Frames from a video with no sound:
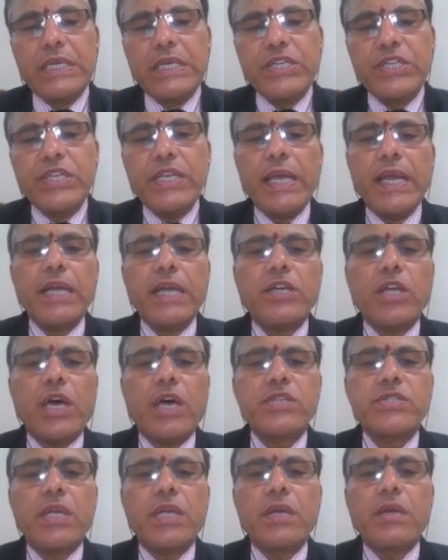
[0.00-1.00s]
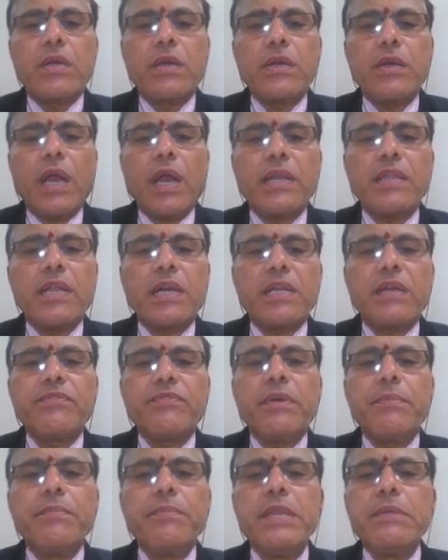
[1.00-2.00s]
shear and torsion, not that
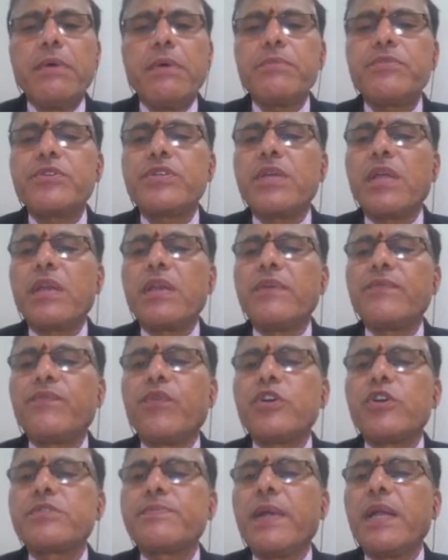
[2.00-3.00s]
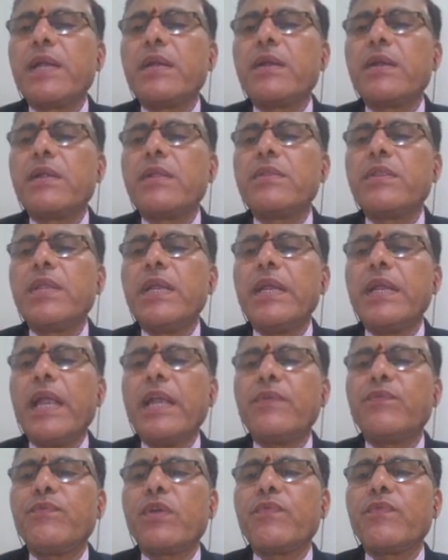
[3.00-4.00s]
of the minimum shear reinforcement.
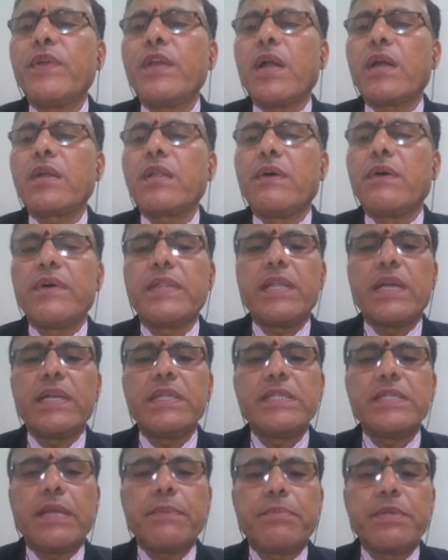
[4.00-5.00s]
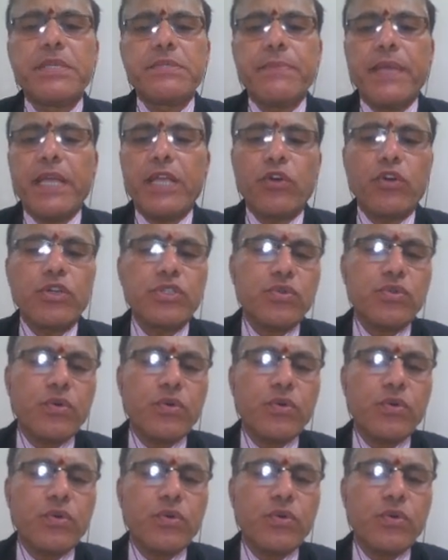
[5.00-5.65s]
394 will not govern the design. Please make a note,